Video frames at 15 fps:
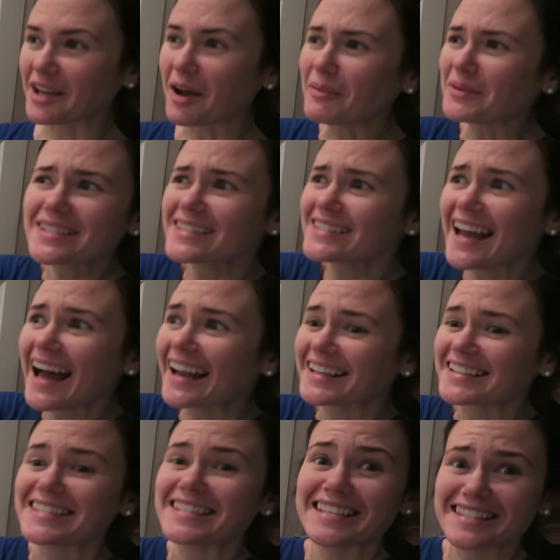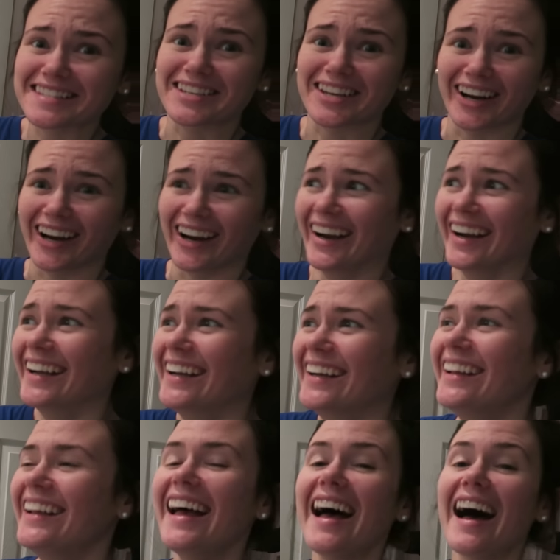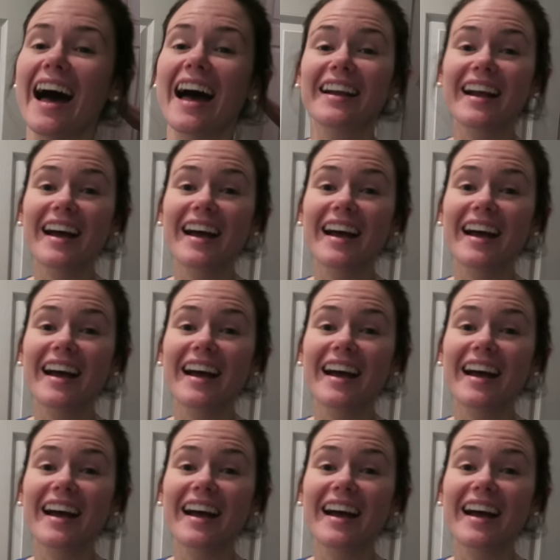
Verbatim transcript: no, it's not. It's easier. We gotta have an intervention.